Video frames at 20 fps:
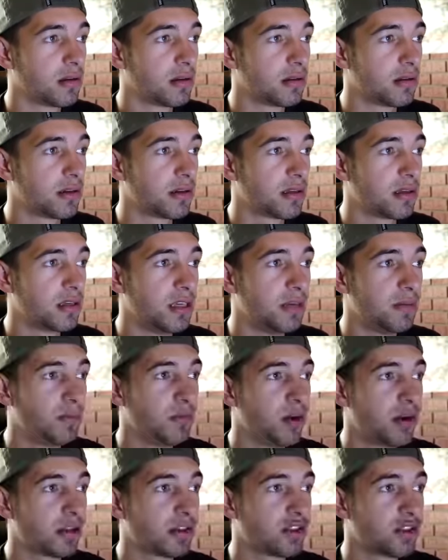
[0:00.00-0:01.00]
Just keep
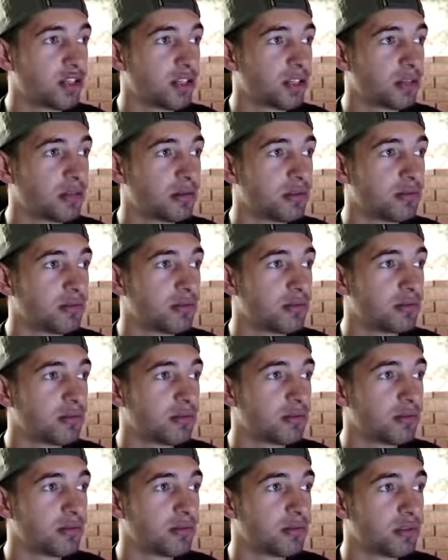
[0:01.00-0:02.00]
watching.
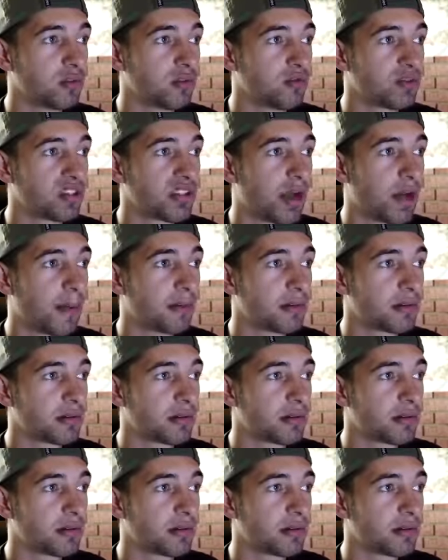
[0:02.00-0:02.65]
Don't stop.